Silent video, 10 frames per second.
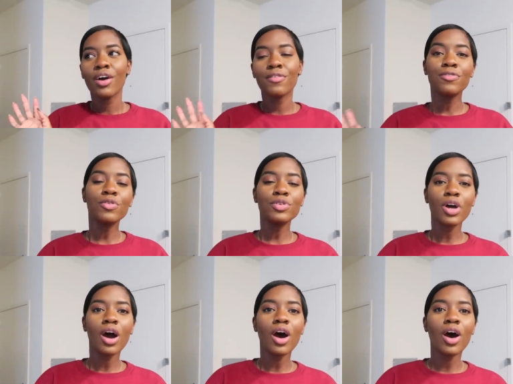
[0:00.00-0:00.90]
food
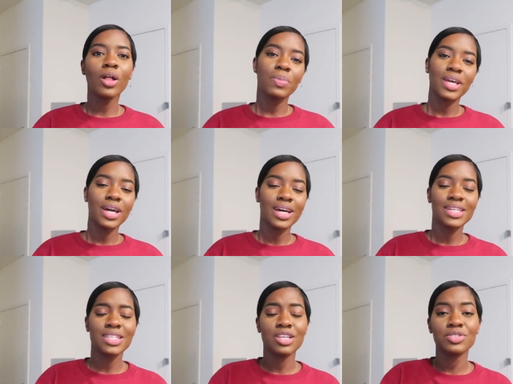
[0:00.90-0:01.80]
haul,
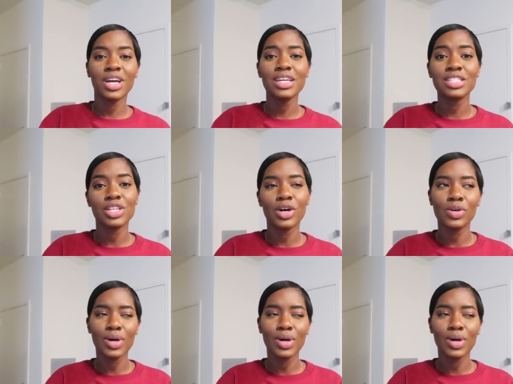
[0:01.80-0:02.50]
because as you guys know,